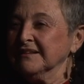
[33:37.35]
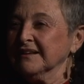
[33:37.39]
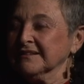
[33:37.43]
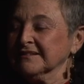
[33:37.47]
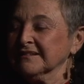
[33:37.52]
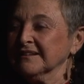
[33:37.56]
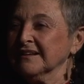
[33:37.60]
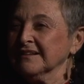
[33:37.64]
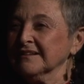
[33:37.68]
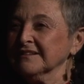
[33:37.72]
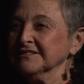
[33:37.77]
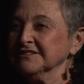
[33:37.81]
the
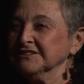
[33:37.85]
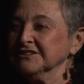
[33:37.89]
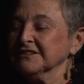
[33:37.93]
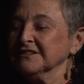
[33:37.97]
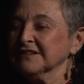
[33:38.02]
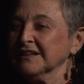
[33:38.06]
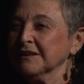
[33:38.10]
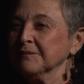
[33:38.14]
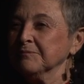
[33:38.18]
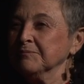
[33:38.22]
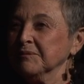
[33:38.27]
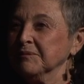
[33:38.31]

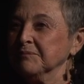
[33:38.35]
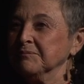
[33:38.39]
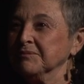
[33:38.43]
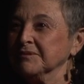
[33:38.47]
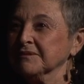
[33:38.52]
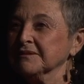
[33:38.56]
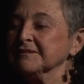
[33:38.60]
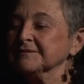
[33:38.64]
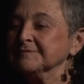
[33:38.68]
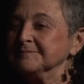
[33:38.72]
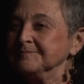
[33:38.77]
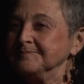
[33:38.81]
technology, a lot of
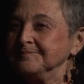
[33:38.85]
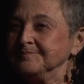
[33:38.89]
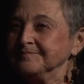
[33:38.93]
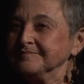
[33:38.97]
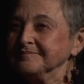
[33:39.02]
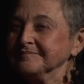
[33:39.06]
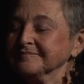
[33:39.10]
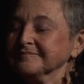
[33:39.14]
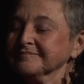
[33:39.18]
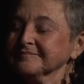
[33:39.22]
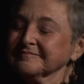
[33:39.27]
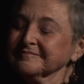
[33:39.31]
people
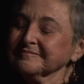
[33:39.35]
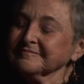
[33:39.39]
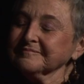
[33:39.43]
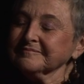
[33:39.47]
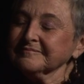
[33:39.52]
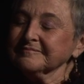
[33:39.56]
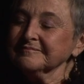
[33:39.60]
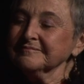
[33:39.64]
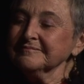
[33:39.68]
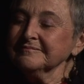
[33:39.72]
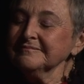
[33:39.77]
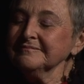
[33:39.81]

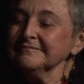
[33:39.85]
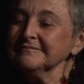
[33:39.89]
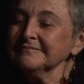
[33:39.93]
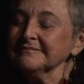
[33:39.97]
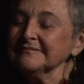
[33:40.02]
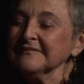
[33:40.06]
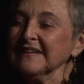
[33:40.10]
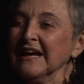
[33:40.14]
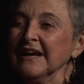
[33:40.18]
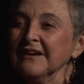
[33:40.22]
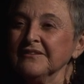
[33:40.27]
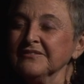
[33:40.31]

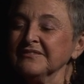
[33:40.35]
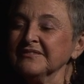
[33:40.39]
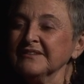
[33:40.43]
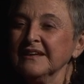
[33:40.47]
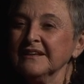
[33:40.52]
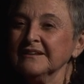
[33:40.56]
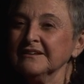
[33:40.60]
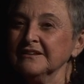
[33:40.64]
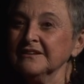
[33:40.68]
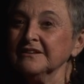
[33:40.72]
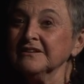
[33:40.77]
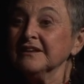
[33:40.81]
have
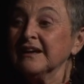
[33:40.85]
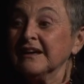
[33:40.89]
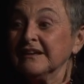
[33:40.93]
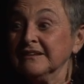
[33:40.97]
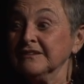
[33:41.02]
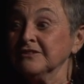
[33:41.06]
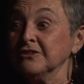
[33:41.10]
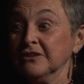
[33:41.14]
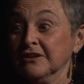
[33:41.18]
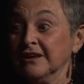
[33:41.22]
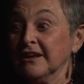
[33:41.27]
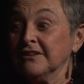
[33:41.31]
said,
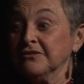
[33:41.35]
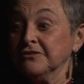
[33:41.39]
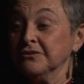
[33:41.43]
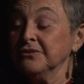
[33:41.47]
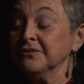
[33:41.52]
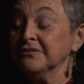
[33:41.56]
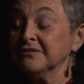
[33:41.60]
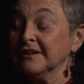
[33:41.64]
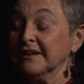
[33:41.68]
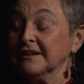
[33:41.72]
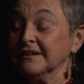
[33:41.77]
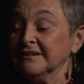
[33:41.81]

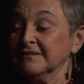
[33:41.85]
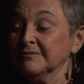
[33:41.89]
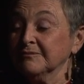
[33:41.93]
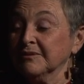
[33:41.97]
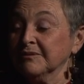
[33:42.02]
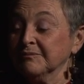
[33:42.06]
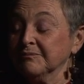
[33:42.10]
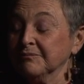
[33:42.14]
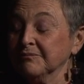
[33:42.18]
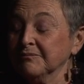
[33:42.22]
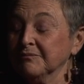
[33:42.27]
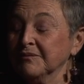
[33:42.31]
as you said
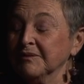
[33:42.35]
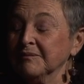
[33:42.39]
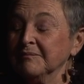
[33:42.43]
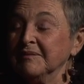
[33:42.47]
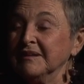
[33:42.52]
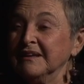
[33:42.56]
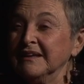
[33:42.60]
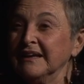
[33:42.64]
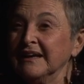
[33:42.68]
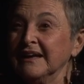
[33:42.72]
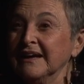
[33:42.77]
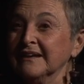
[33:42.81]
when we
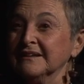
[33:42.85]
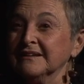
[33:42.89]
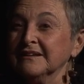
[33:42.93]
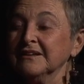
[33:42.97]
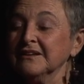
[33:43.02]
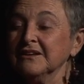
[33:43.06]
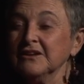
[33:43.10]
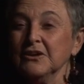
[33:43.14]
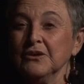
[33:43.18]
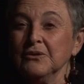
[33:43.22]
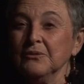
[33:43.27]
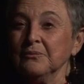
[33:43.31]
began,
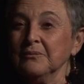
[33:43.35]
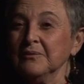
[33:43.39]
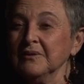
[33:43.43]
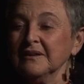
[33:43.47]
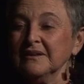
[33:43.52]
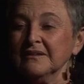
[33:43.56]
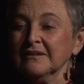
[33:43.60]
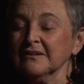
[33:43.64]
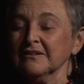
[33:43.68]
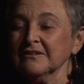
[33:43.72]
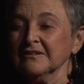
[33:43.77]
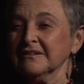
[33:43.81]

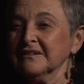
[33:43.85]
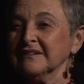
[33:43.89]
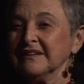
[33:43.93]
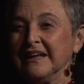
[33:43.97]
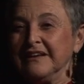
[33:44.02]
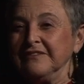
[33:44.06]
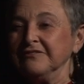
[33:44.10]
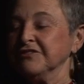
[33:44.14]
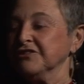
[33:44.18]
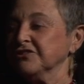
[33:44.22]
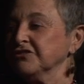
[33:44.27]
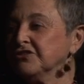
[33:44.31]

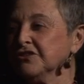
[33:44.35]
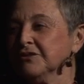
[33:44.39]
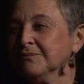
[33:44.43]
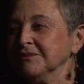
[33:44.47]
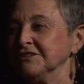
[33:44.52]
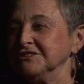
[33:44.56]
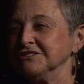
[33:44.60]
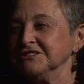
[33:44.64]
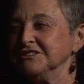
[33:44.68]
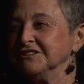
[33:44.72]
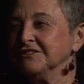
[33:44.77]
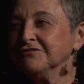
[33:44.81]
life is so
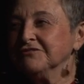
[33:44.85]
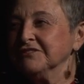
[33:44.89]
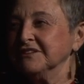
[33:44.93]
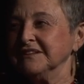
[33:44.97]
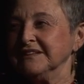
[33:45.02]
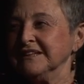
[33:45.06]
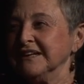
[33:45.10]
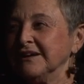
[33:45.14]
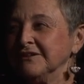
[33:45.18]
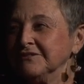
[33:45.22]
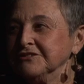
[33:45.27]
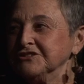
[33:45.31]
much
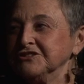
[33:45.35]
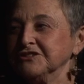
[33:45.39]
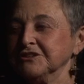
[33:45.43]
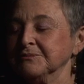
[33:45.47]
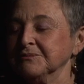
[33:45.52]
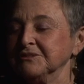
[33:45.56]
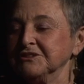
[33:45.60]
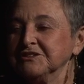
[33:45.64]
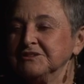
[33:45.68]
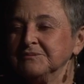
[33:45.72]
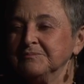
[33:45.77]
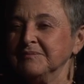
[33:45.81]
different now and
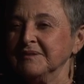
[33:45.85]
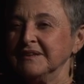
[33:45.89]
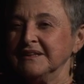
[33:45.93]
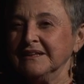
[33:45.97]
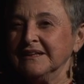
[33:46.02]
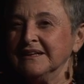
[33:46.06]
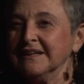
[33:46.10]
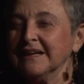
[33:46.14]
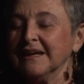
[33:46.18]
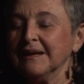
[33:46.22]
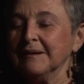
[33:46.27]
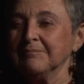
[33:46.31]
so much
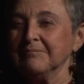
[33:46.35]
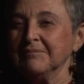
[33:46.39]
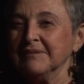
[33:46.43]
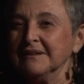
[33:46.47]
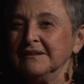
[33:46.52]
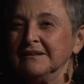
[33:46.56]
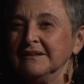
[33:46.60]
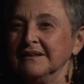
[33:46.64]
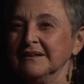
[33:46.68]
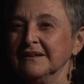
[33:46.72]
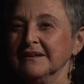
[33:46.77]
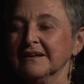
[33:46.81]
speeded up.
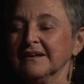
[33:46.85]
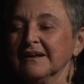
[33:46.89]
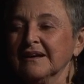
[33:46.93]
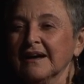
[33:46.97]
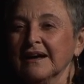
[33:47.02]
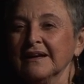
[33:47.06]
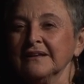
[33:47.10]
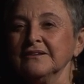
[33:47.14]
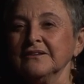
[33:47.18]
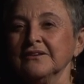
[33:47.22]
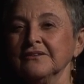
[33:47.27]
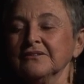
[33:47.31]
And
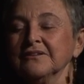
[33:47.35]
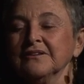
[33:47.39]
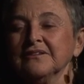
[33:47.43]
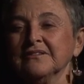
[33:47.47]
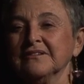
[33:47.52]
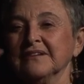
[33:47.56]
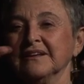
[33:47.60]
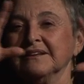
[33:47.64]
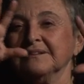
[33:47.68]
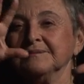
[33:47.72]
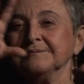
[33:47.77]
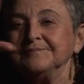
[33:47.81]
I
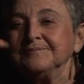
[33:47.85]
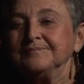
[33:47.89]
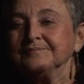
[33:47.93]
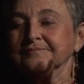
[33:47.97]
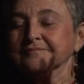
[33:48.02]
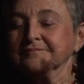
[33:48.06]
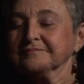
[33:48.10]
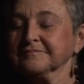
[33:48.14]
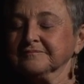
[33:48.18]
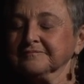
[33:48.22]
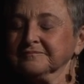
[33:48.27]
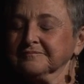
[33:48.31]
noticed that
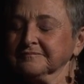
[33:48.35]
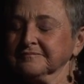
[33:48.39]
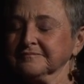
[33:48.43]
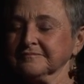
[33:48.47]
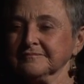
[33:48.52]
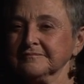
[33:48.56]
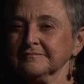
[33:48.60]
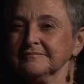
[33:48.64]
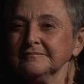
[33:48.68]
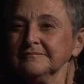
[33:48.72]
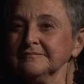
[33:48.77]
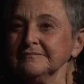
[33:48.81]

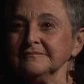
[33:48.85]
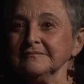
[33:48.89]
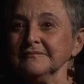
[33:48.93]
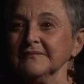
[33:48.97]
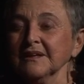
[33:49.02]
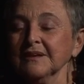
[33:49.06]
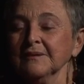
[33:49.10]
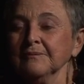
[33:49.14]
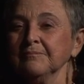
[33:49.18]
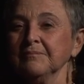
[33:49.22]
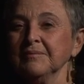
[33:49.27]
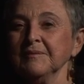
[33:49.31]

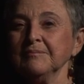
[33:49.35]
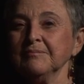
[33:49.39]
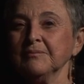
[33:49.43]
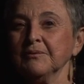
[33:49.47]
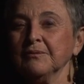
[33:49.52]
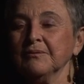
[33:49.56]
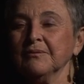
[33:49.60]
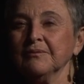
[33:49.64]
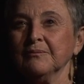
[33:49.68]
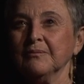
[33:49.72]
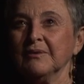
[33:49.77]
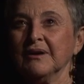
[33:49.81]

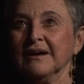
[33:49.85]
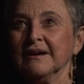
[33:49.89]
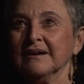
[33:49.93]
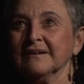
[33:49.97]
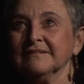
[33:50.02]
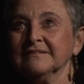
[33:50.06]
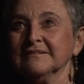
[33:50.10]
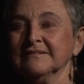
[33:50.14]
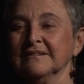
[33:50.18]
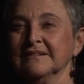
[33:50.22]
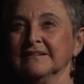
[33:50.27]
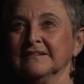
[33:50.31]
people,
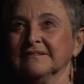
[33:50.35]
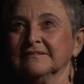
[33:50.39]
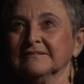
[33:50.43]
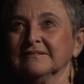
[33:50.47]
I